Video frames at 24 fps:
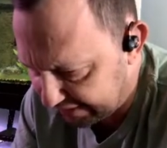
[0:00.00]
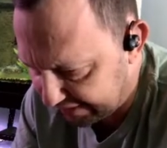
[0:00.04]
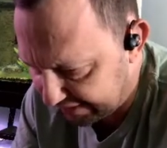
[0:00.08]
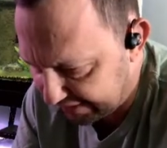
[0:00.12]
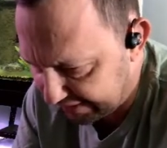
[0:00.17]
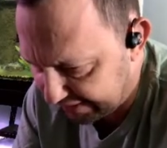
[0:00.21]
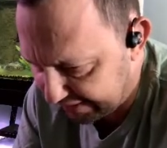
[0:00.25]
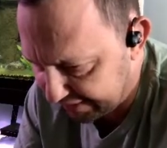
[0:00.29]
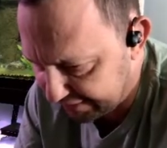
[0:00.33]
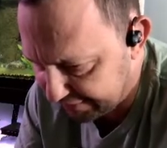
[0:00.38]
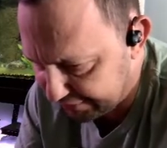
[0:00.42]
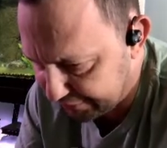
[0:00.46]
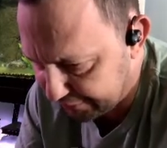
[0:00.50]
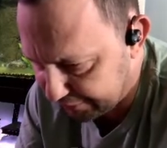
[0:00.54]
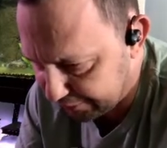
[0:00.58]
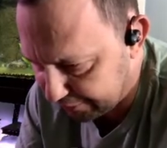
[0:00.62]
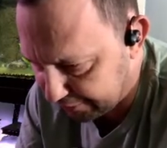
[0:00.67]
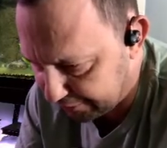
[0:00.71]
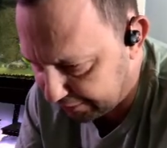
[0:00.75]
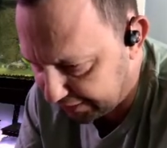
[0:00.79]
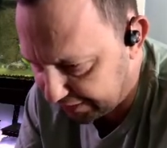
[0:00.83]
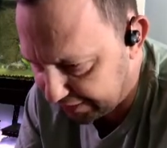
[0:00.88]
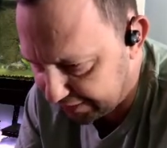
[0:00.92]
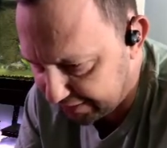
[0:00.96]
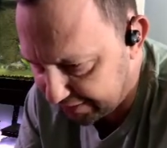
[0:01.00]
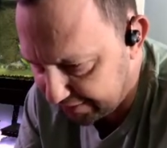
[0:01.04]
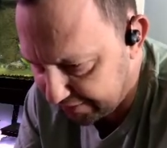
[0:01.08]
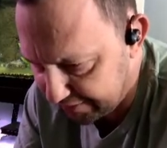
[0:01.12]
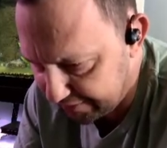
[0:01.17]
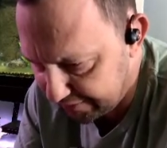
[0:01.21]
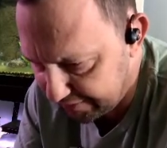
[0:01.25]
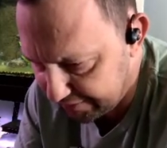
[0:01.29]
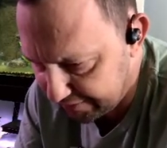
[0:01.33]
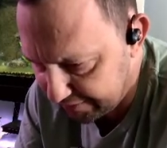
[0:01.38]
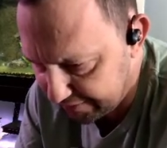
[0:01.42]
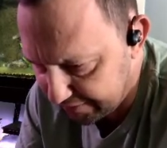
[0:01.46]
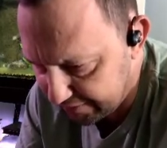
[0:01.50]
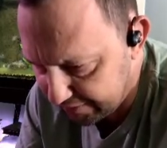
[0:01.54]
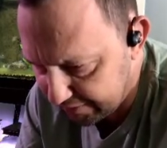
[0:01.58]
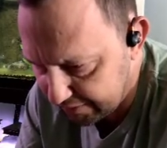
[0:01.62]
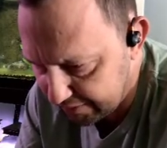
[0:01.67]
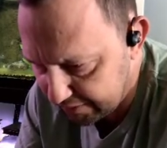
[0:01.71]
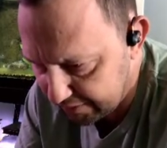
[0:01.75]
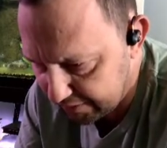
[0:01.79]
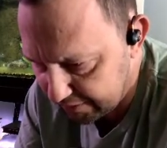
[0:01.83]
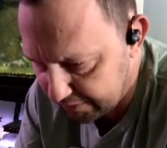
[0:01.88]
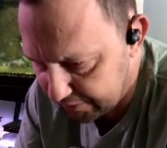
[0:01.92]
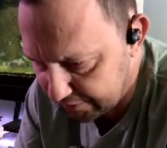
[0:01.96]
end screen.
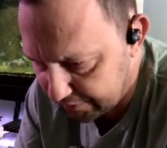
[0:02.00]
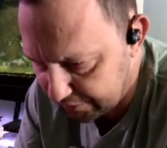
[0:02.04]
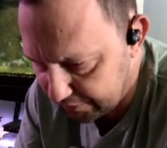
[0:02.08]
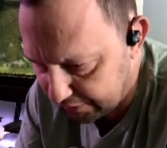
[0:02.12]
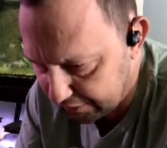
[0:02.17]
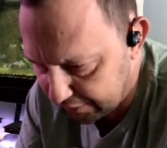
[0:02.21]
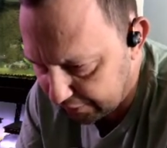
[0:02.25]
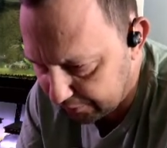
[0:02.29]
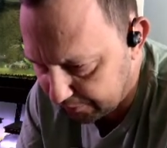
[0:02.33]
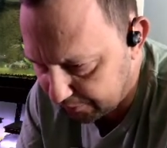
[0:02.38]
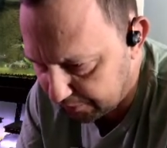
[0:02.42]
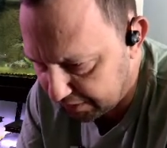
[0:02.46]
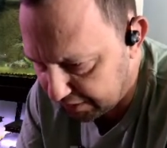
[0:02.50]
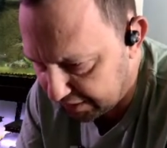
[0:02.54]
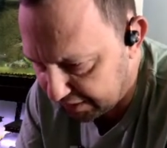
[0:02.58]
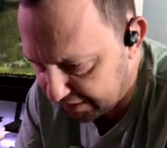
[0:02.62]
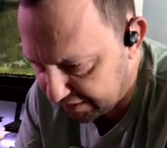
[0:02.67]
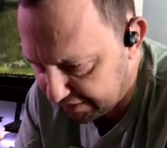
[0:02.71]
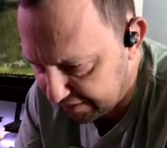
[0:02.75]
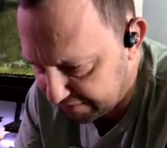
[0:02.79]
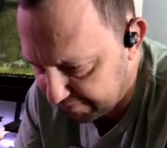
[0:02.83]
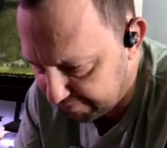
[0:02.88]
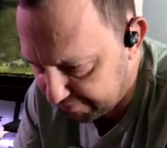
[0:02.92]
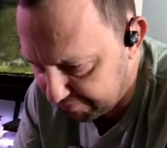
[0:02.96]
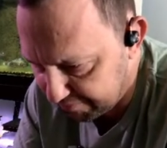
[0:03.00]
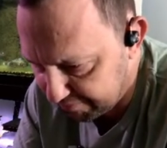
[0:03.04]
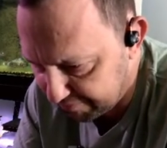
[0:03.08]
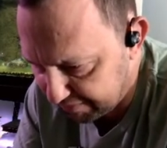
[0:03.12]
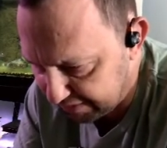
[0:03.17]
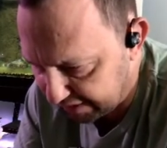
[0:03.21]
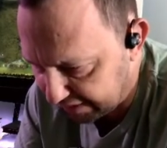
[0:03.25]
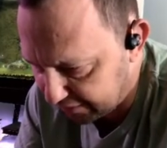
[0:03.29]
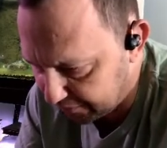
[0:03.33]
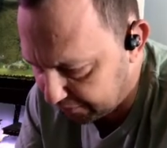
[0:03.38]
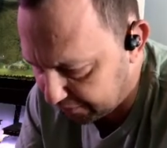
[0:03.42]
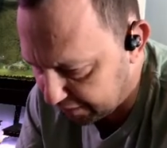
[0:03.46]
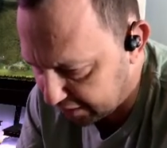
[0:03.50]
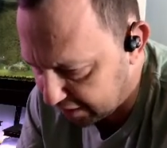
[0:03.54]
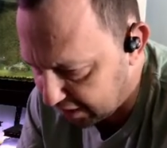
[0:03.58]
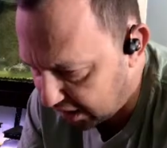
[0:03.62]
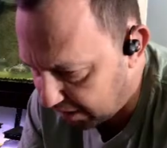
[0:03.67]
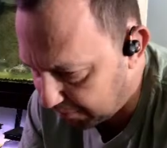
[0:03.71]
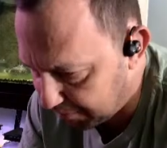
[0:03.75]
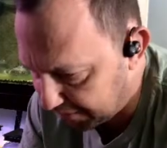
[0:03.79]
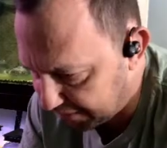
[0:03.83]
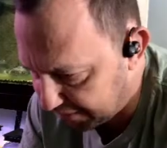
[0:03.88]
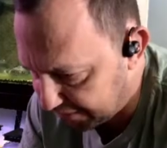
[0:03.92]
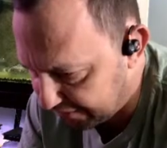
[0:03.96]
So I do want to
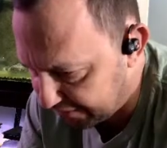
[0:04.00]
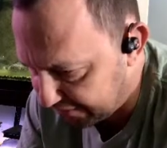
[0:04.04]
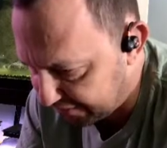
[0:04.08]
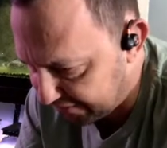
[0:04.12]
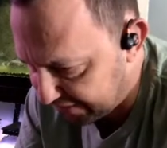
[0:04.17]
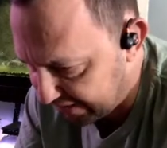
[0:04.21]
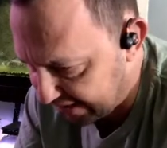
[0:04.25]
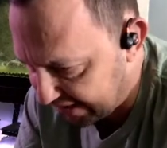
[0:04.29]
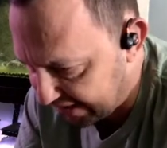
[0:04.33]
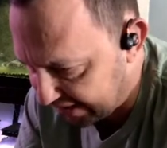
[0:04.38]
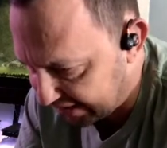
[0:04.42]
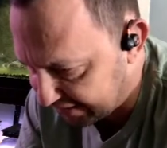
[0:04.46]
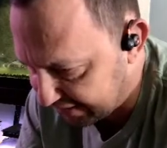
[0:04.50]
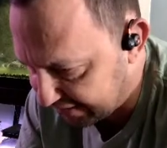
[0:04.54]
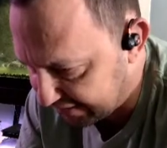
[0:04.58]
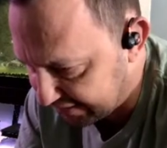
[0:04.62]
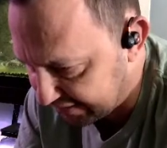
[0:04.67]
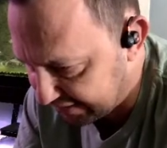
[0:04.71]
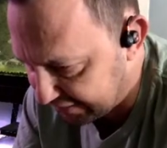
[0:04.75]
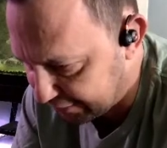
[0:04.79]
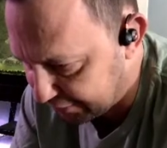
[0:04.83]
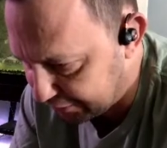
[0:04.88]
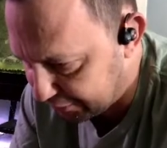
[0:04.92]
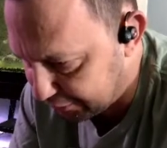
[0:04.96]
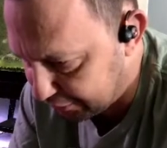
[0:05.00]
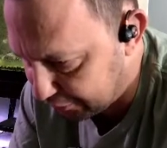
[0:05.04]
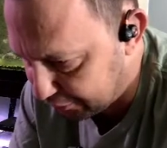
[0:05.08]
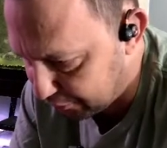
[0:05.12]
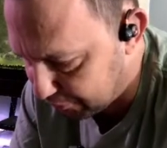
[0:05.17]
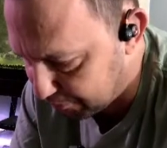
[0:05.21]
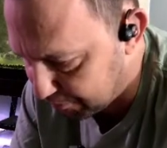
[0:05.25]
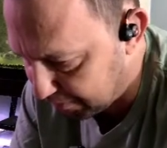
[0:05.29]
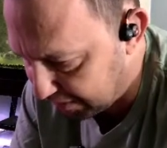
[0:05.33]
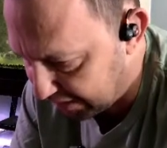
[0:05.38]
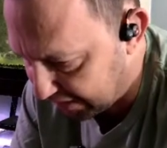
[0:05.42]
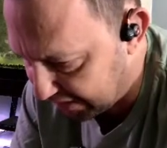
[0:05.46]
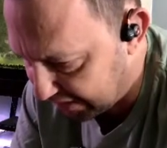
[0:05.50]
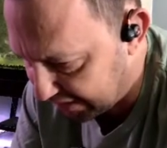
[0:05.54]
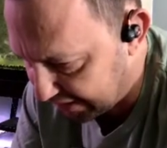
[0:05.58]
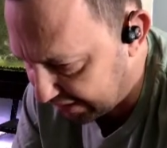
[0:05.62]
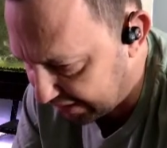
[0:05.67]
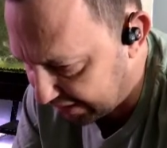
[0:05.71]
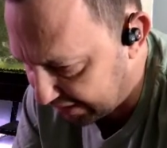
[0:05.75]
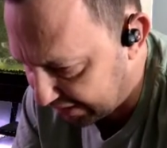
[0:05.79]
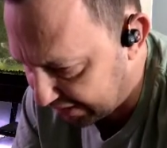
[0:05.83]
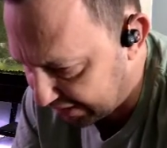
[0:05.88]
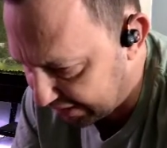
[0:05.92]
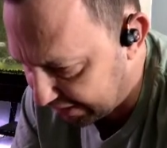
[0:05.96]
copy that into
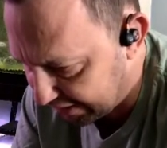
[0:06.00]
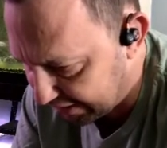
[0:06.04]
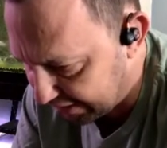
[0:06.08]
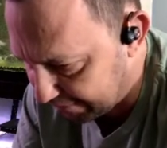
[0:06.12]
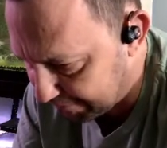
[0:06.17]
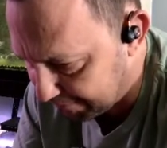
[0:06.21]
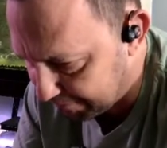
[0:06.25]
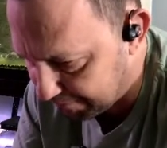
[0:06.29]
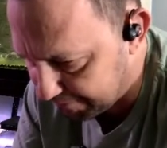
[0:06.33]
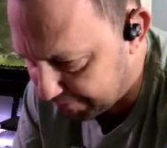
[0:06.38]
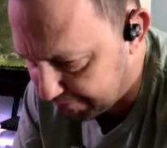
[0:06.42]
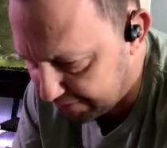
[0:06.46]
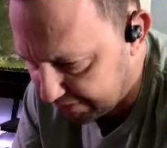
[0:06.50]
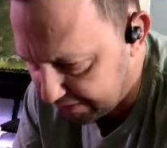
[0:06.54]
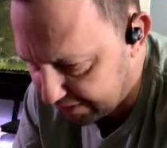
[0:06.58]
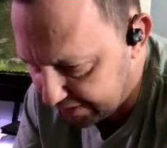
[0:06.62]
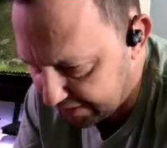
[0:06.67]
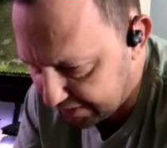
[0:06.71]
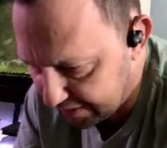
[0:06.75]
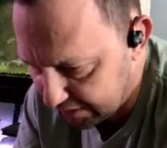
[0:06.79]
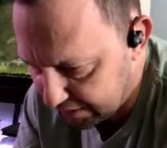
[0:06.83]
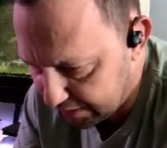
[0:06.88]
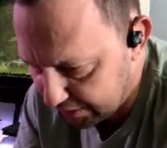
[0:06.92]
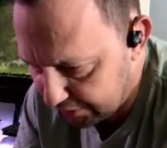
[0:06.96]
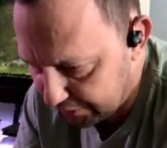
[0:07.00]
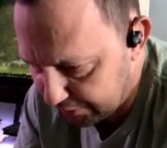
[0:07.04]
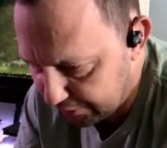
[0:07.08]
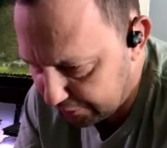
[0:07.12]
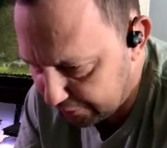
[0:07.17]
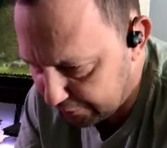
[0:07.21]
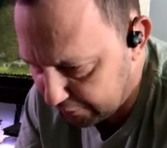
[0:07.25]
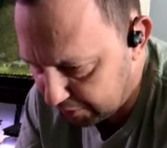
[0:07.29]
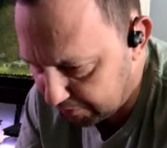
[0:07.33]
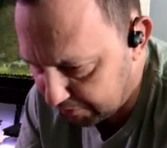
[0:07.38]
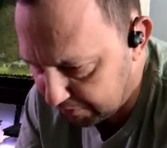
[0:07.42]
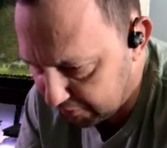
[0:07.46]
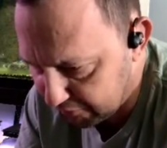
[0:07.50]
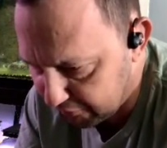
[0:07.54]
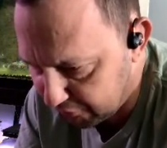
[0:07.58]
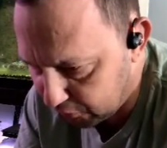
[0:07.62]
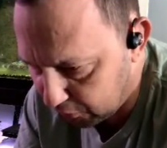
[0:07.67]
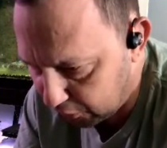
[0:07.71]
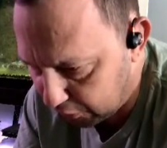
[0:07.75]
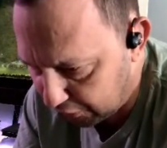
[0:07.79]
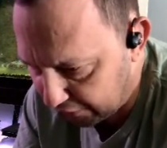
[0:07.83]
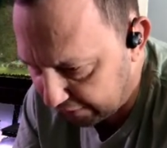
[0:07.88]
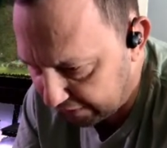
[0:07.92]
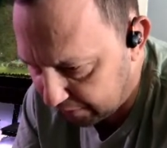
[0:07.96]
my streaming
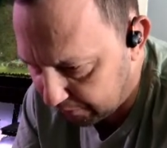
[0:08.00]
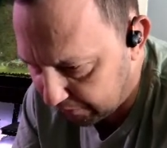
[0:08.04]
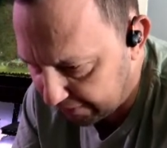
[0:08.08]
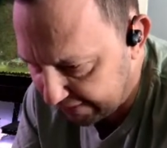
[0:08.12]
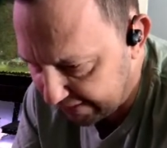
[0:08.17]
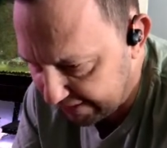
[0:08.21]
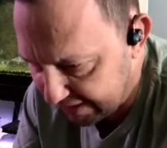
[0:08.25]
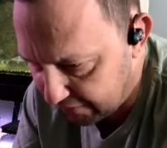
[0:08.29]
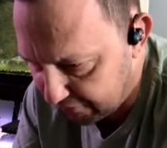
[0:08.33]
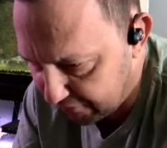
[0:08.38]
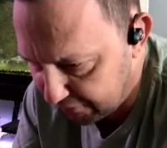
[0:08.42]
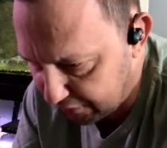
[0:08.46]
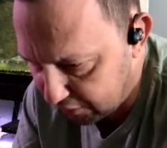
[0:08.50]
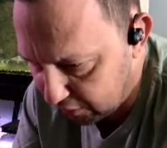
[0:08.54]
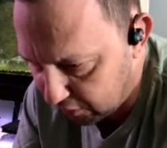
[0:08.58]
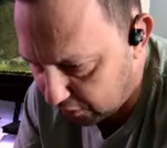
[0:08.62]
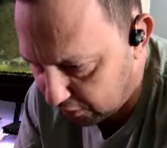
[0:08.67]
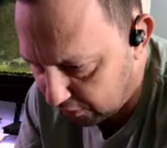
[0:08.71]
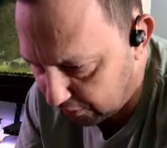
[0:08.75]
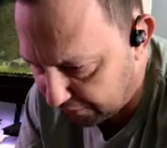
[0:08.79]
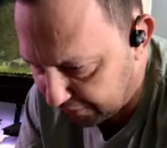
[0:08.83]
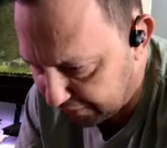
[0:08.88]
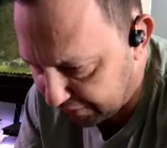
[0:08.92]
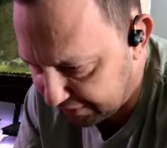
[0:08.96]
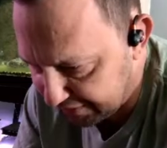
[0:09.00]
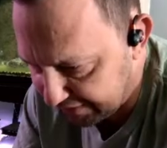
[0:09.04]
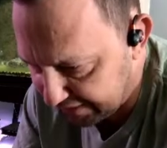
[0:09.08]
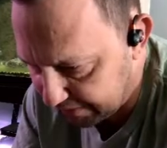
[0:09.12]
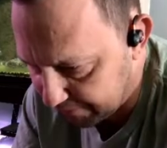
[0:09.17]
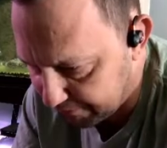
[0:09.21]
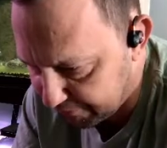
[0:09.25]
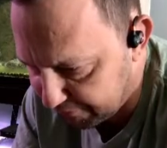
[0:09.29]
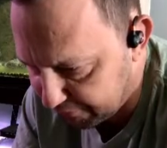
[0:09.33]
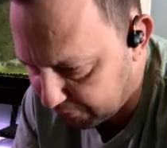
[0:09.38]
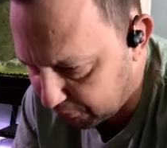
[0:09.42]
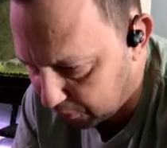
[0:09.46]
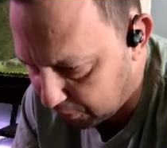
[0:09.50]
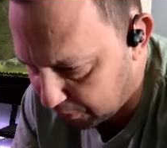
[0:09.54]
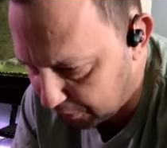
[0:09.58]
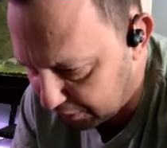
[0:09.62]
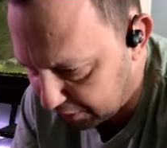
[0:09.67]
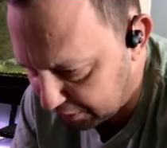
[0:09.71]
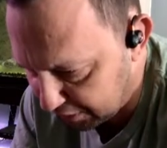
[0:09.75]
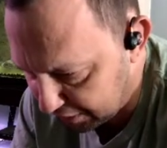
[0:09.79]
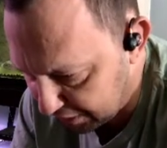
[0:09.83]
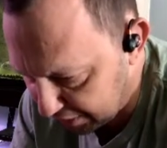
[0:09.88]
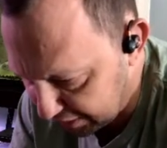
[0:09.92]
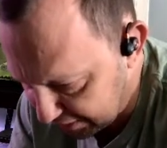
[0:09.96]
folder. That way I have it all in the same
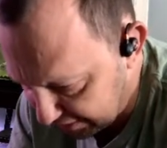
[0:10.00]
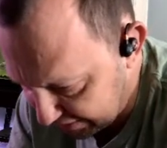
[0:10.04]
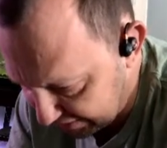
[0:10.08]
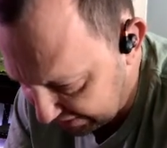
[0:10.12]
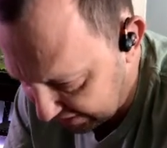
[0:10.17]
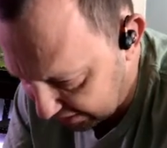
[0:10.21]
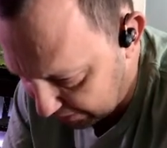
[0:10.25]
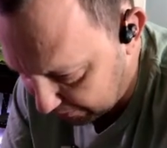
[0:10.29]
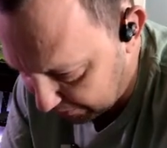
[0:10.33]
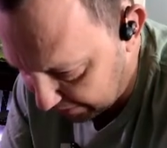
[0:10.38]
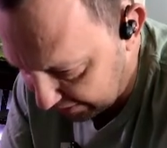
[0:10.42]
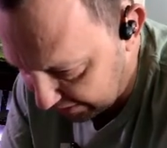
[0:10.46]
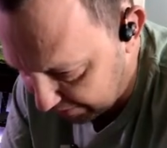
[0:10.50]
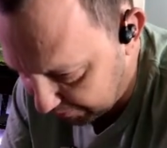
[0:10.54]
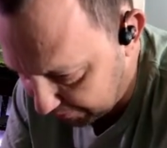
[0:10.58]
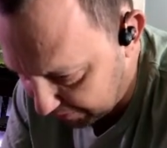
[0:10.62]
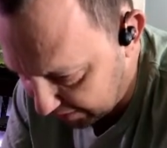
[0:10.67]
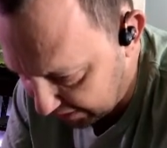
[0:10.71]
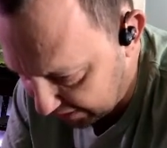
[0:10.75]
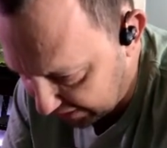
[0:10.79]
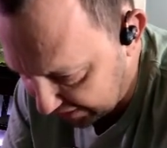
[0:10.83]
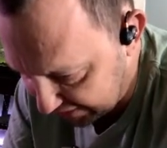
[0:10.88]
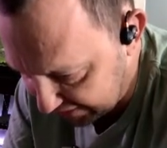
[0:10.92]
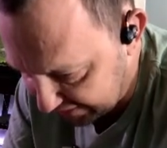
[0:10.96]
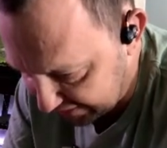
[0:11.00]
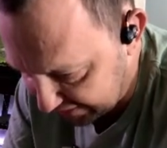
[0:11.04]
folder. That way I'm not